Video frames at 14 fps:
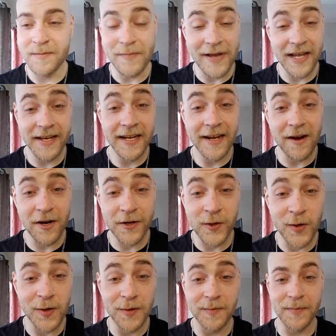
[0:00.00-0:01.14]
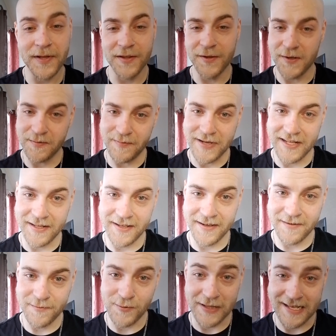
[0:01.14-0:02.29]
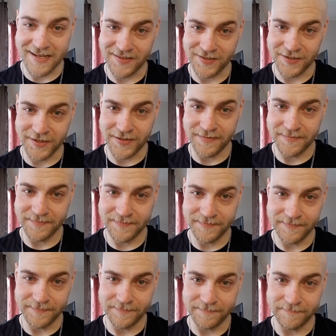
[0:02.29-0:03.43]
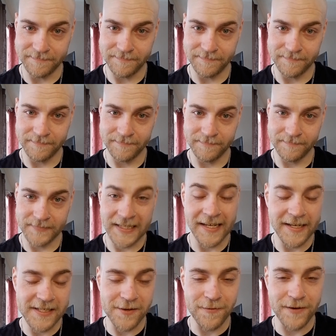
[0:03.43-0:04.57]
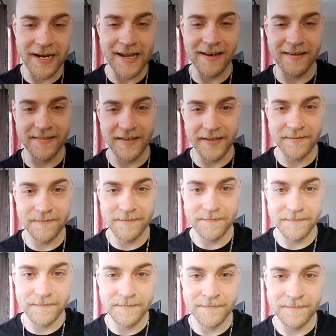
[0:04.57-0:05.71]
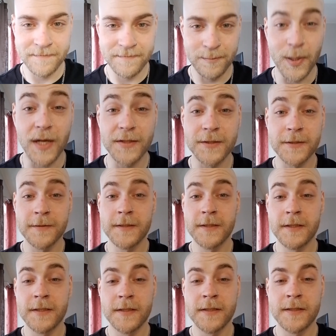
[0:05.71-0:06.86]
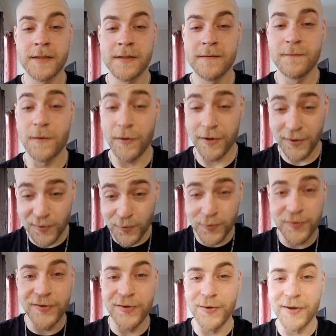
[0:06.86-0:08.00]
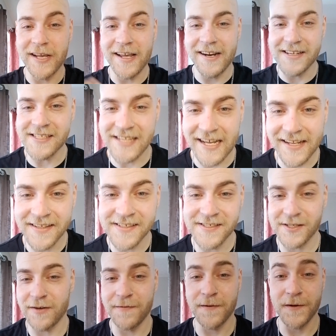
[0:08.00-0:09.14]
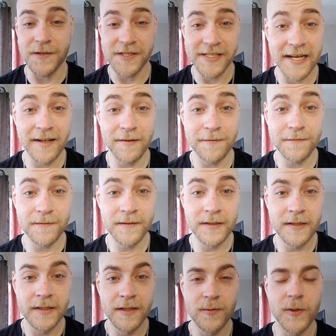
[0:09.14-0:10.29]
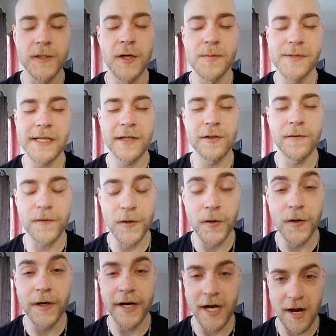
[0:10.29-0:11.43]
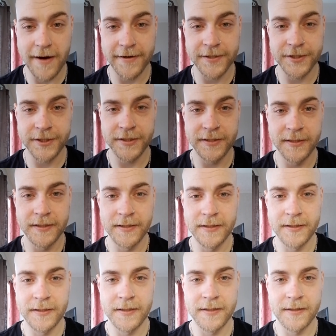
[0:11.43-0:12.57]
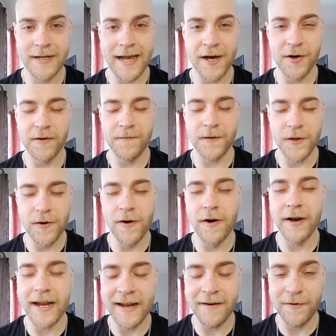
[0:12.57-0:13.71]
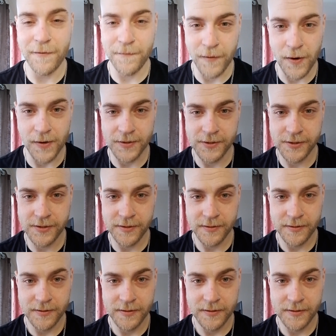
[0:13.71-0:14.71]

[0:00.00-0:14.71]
many are called, but not many will answer. It is a reality. But for you to get a sense of yourself, what comes out of your heart, out of your inner thoughts,